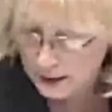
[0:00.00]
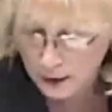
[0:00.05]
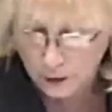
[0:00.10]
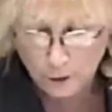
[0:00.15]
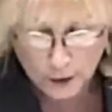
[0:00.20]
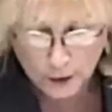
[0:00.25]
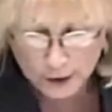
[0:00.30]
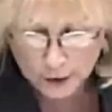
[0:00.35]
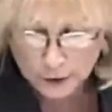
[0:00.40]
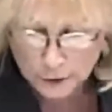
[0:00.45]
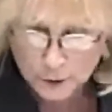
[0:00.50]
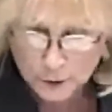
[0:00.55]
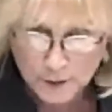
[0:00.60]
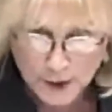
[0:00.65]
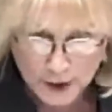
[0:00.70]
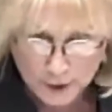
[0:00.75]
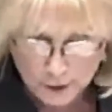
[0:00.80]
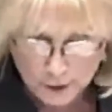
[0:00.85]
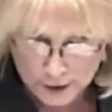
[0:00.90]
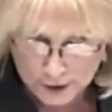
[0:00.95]
I want to get through my
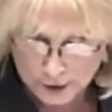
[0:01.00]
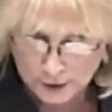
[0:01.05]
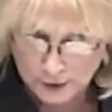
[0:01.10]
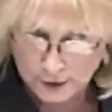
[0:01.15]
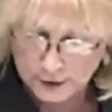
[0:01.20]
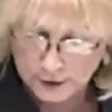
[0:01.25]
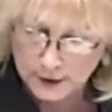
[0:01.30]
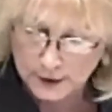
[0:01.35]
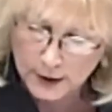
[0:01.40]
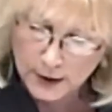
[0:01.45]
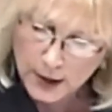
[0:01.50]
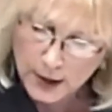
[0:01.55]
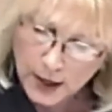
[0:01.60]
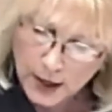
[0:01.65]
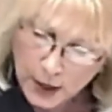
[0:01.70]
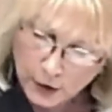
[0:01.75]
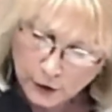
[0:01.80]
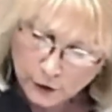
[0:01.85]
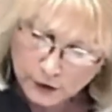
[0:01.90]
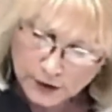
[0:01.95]
questions. I
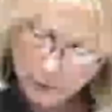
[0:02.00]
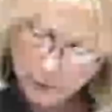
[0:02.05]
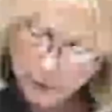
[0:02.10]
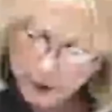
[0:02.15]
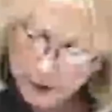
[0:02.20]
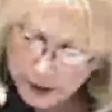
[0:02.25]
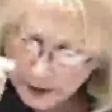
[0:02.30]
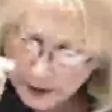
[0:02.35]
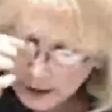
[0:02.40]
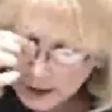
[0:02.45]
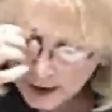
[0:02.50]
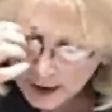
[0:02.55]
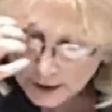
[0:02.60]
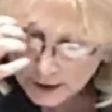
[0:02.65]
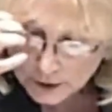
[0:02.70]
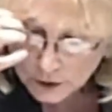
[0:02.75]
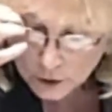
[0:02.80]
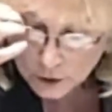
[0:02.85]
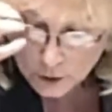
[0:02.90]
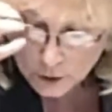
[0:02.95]
heard someone else ask
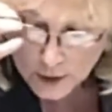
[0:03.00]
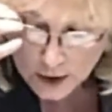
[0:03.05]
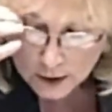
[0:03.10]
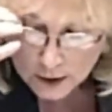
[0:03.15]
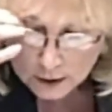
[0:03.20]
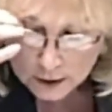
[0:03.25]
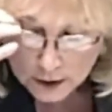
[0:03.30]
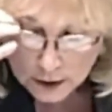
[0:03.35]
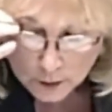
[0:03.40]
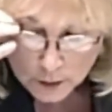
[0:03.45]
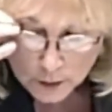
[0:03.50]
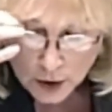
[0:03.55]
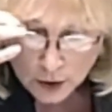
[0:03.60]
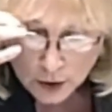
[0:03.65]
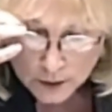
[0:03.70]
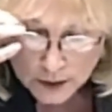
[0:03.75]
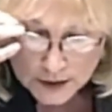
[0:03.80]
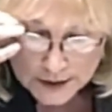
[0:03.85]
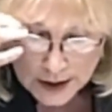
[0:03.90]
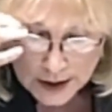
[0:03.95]
you about limbo
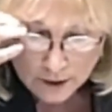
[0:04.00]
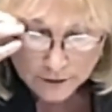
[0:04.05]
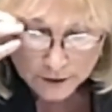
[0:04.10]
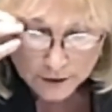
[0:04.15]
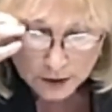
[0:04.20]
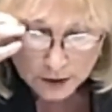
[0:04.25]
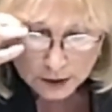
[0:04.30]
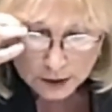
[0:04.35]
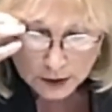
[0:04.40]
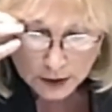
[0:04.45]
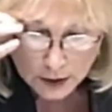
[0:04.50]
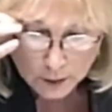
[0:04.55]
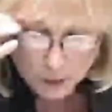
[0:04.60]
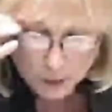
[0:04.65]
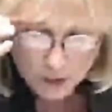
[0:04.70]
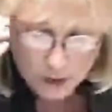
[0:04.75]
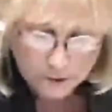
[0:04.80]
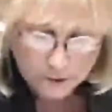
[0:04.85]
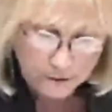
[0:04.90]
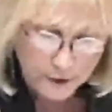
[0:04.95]
indefinitely, but
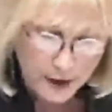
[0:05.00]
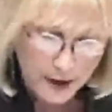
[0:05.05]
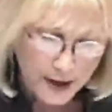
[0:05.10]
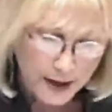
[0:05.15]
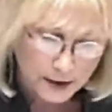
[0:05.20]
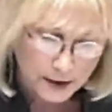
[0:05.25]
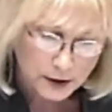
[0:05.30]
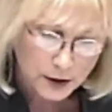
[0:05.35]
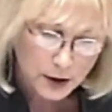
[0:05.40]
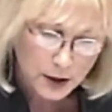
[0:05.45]
in fact,